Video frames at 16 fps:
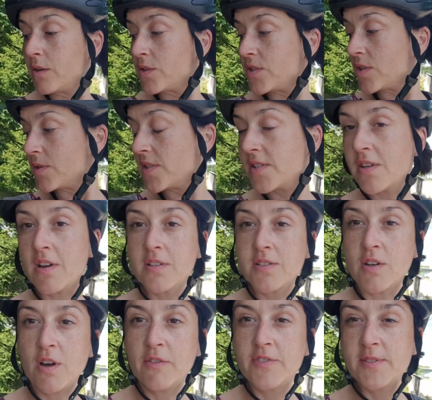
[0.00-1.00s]
So it
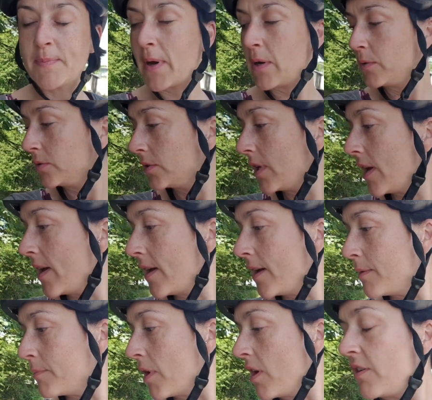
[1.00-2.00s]
started off, it's about
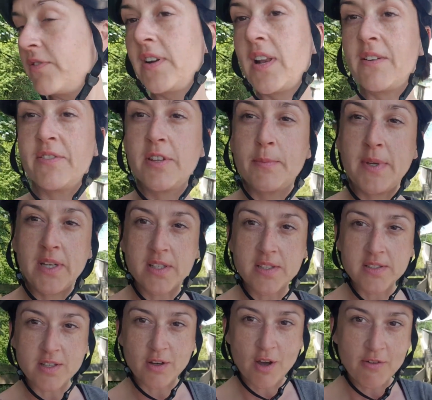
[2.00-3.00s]
11:30 at the minute.
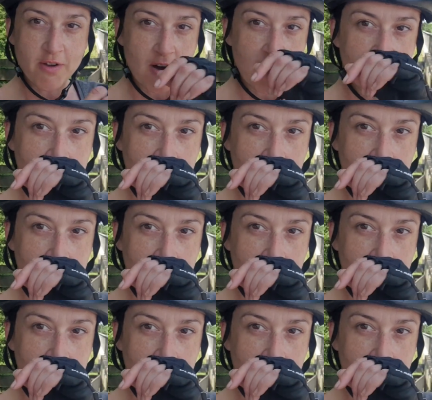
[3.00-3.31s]
It started off